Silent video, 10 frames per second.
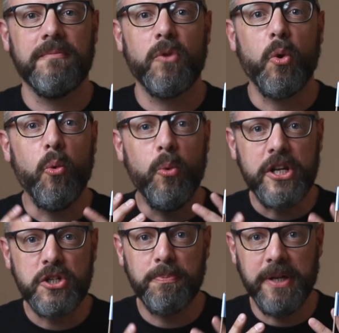
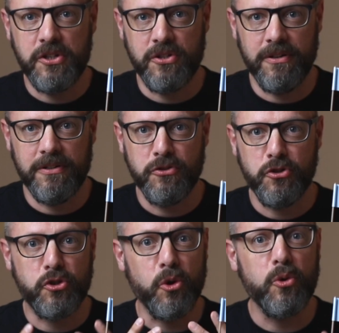which picture
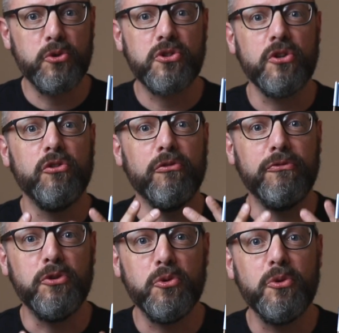shows the
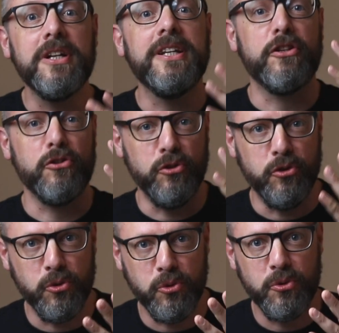view that
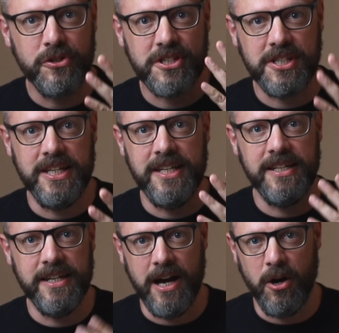you see
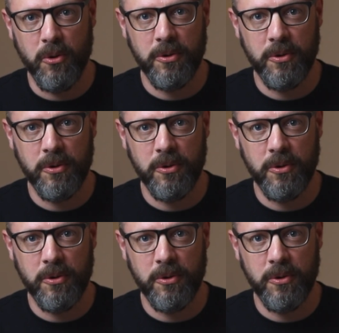now?